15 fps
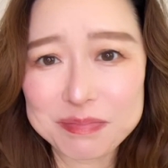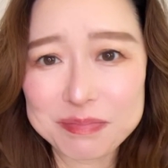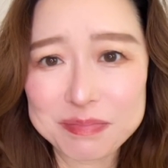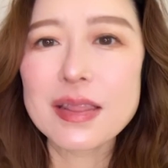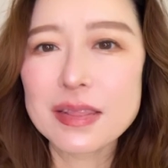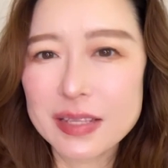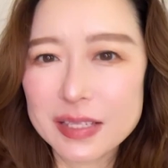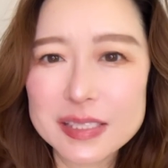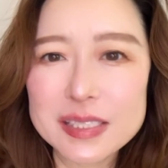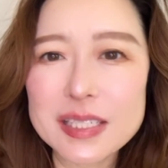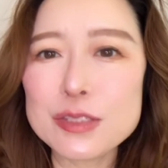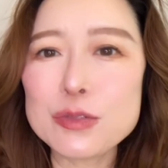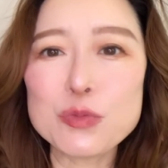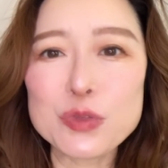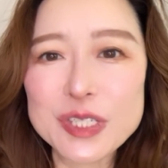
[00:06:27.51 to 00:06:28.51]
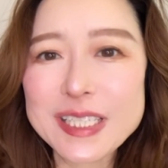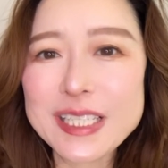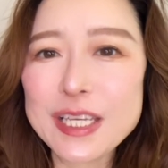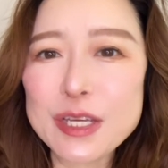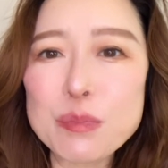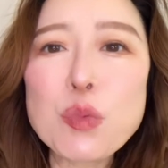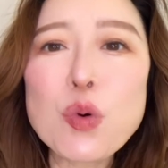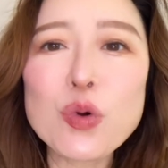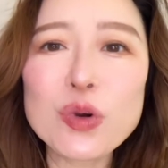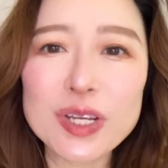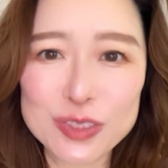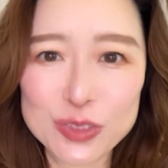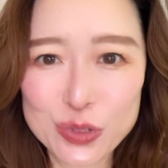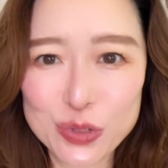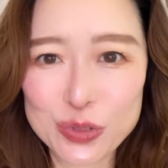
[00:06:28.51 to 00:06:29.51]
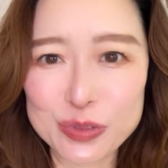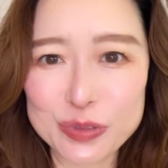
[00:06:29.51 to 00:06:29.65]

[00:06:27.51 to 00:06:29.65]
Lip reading: This is really important too.